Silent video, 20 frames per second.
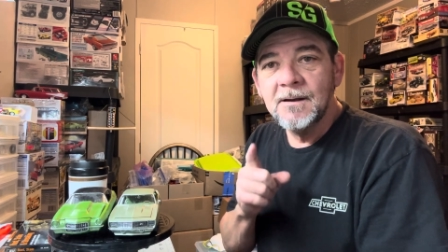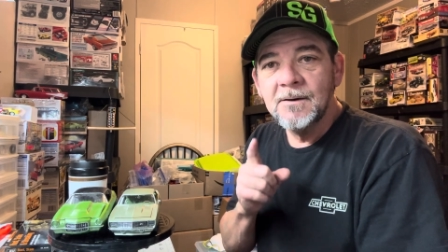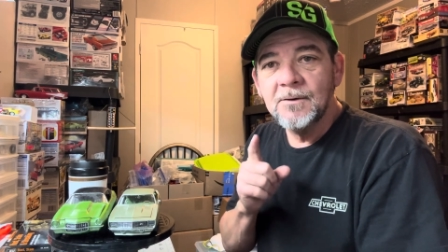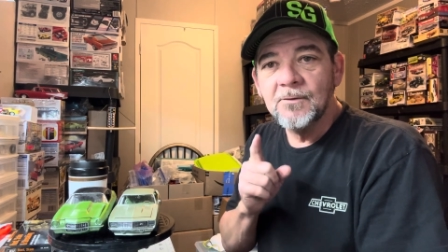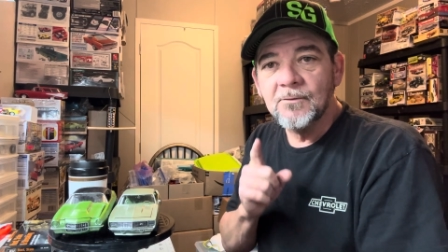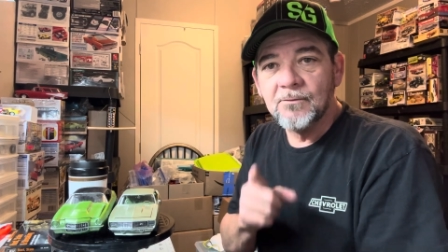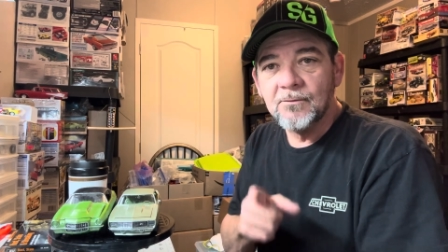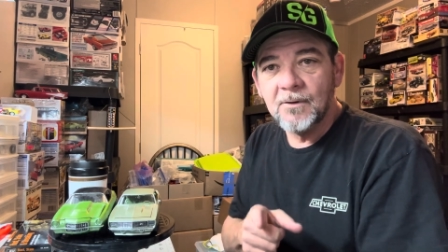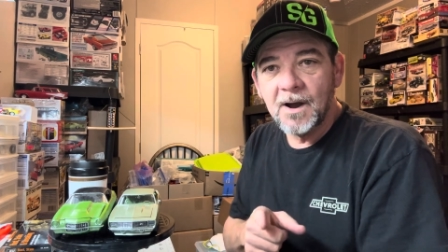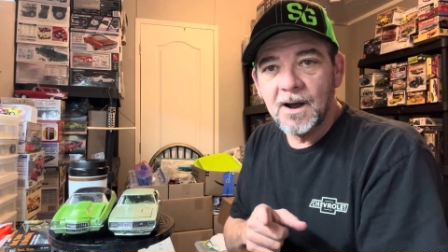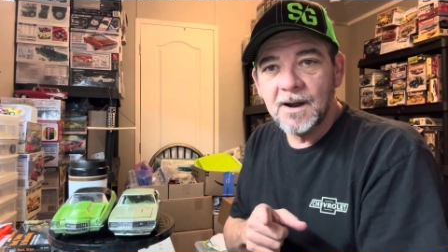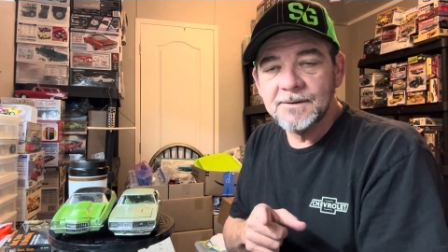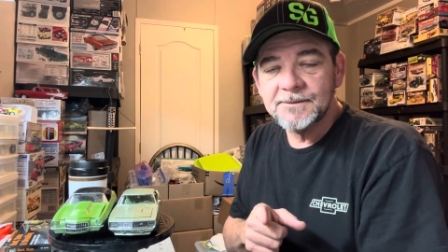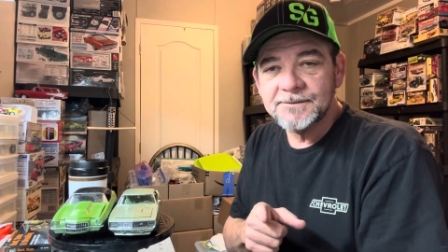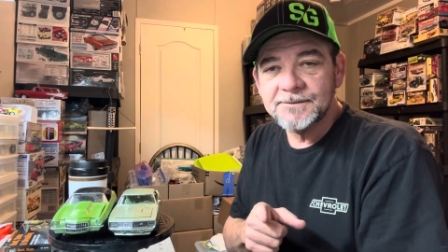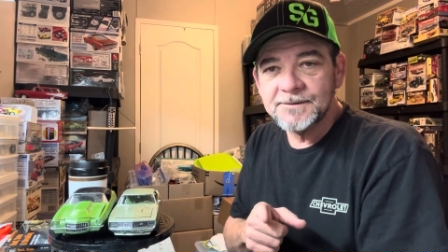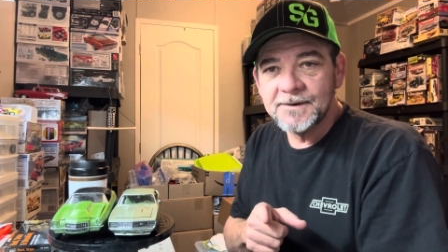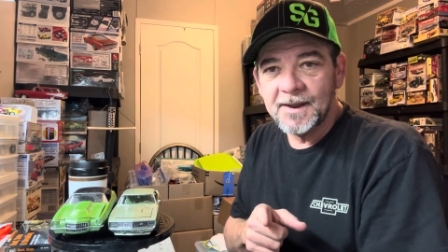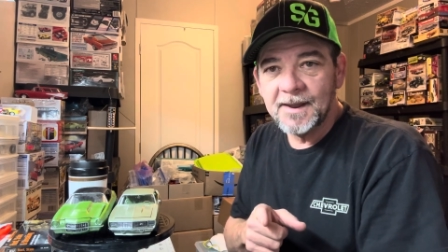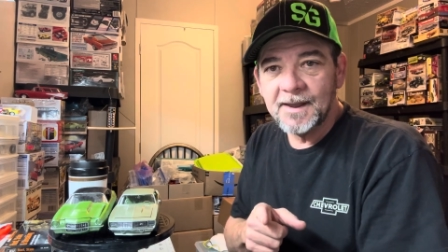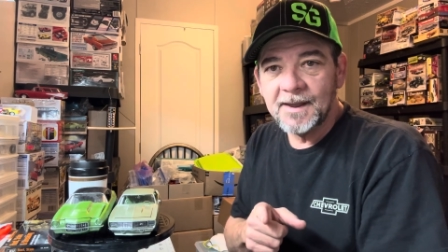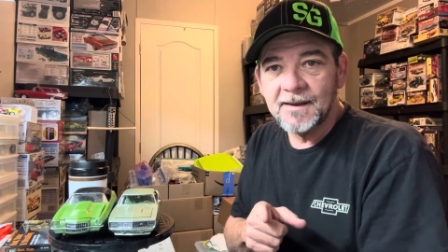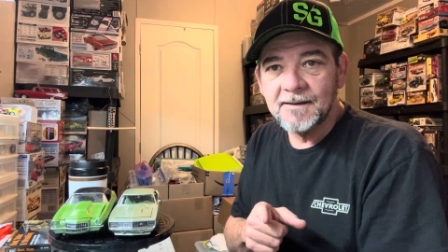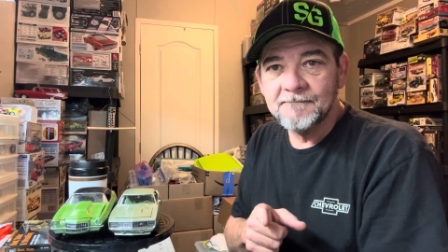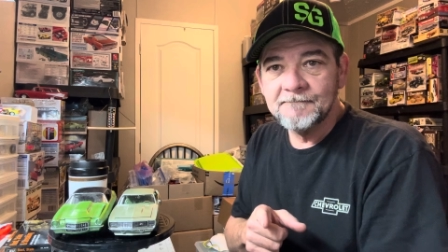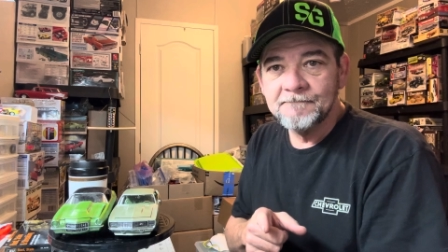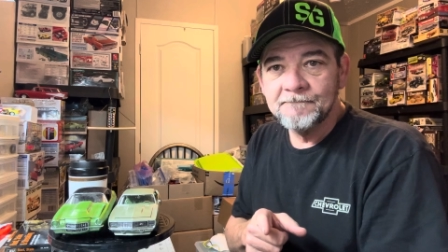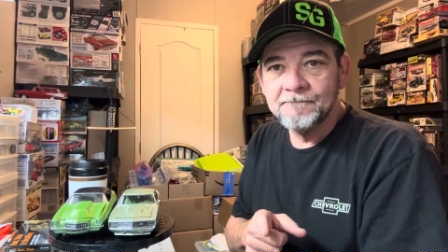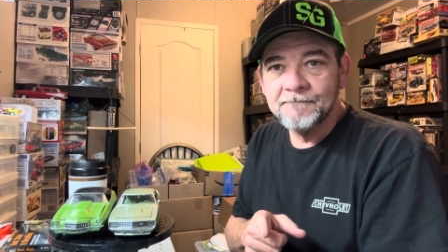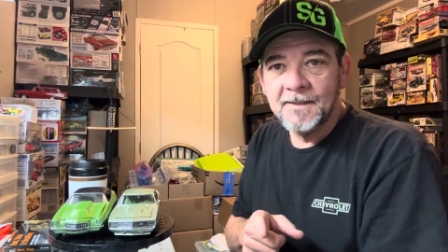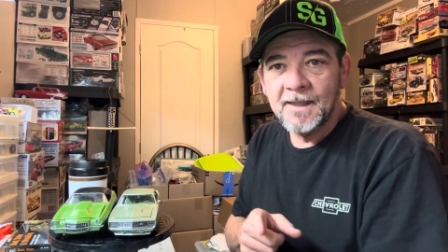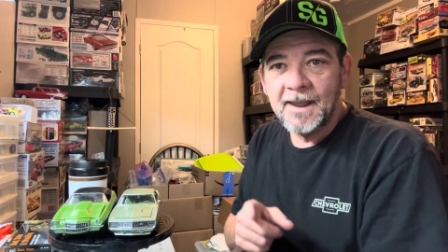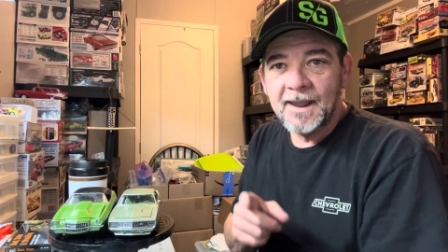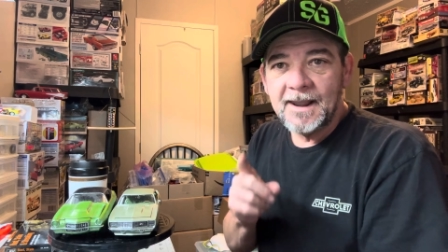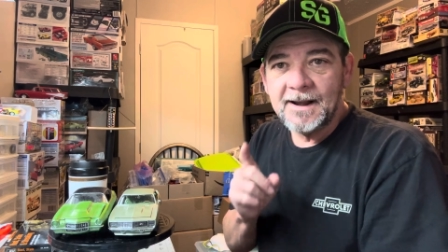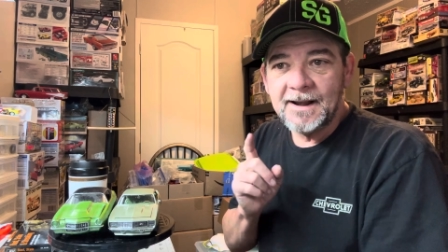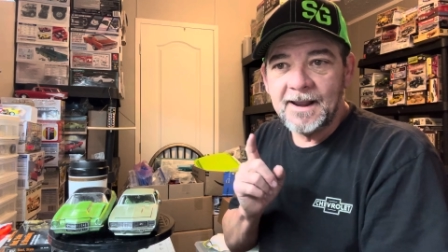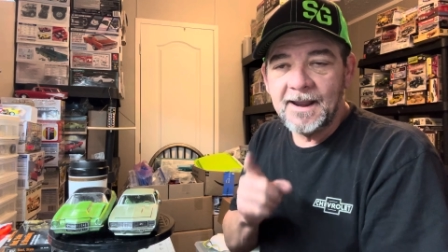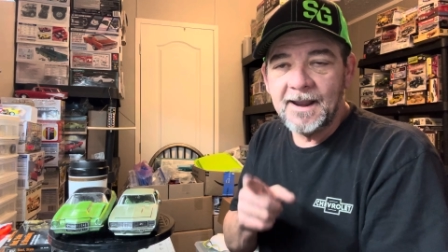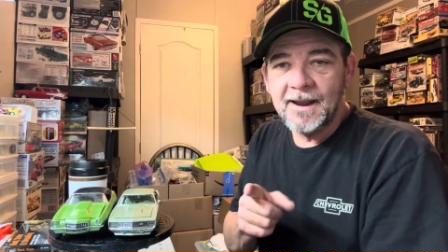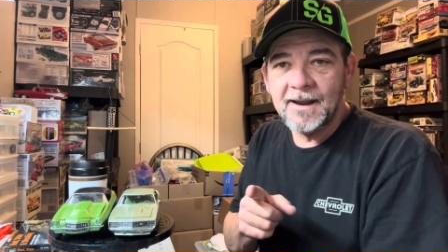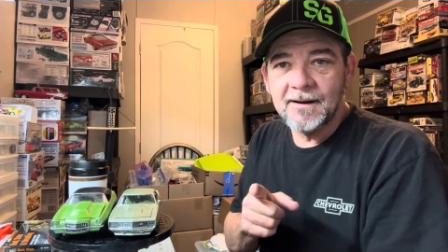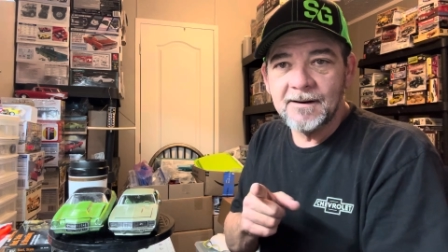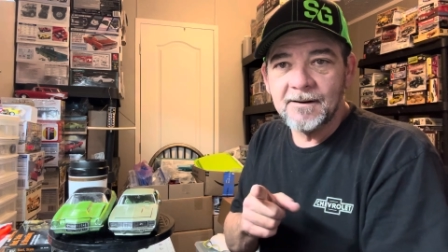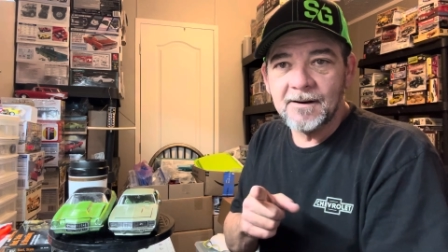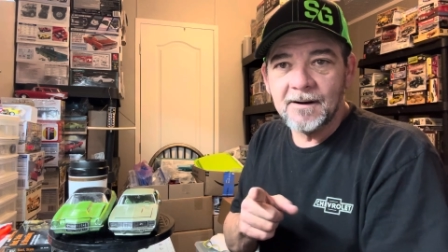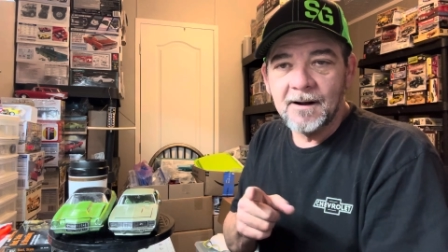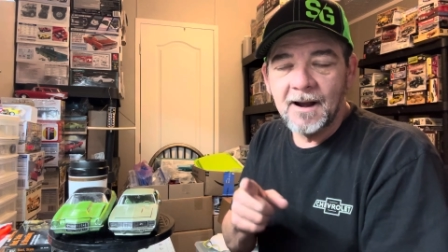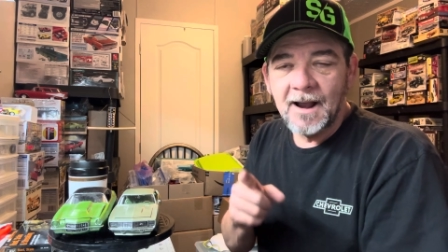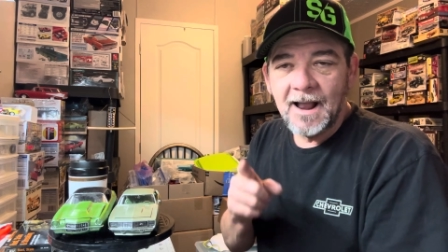Garage Time. And Edgar,